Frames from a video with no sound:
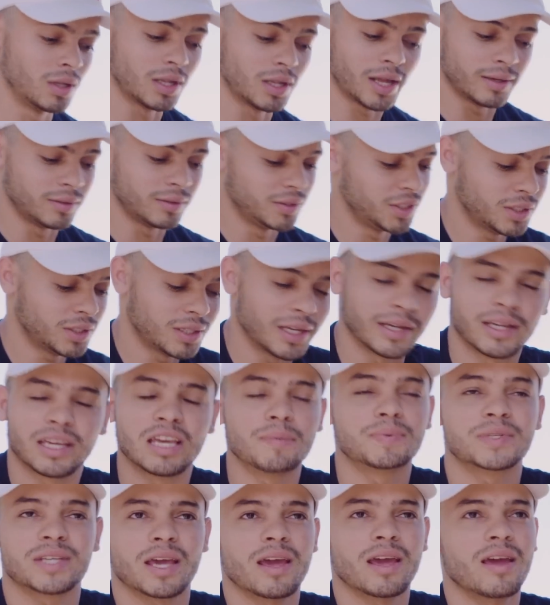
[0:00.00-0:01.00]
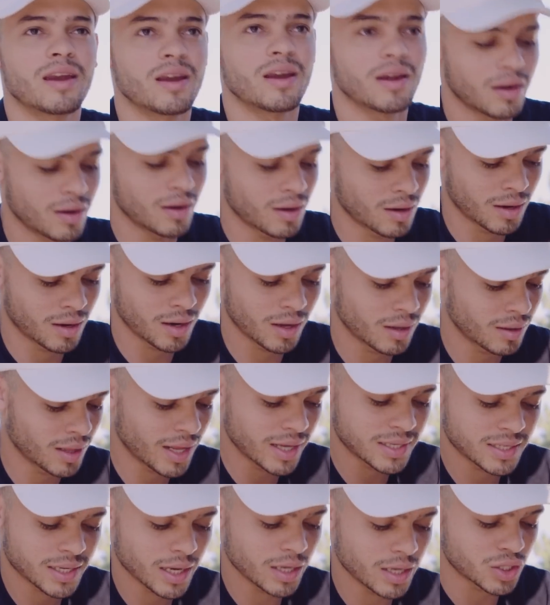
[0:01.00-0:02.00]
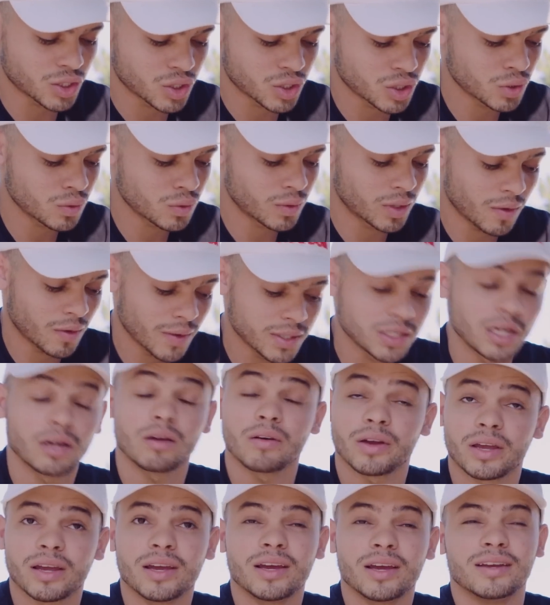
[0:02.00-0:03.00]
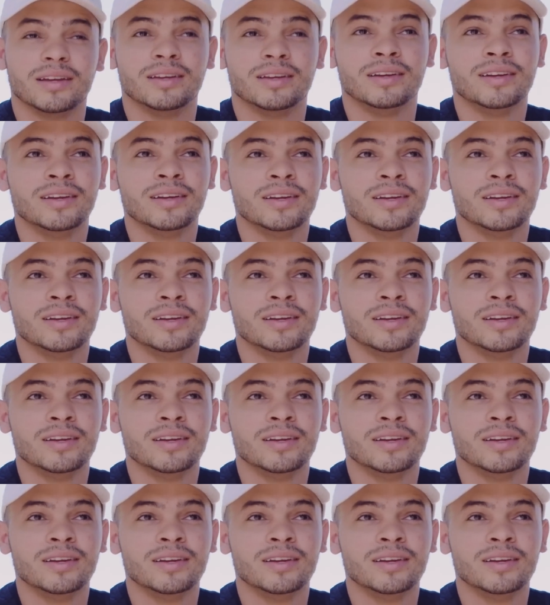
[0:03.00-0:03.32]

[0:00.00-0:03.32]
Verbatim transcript: Like just like keep skating and let's skate soon. I was like, okay.